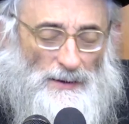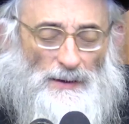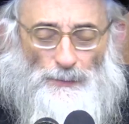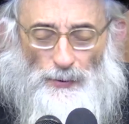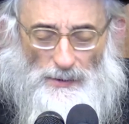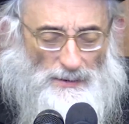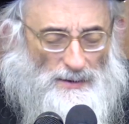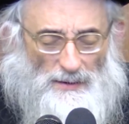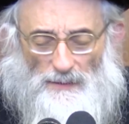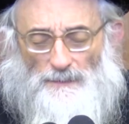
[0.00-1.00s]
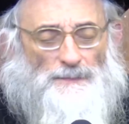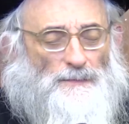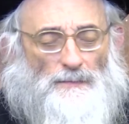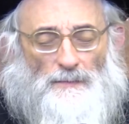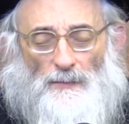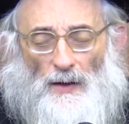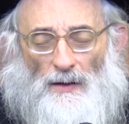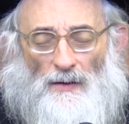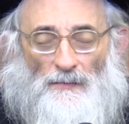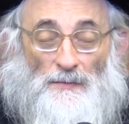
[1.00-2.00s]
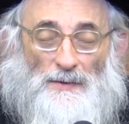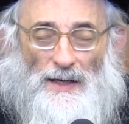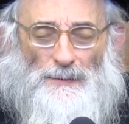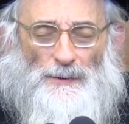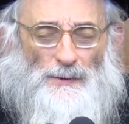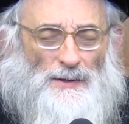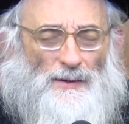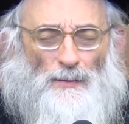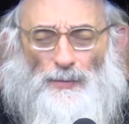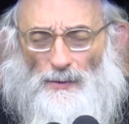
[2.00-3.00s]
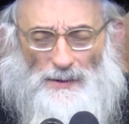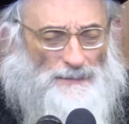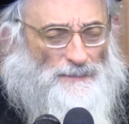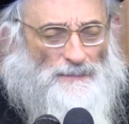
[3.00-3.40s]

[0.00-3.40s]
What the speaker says: he put into him. From the time he was a little boy,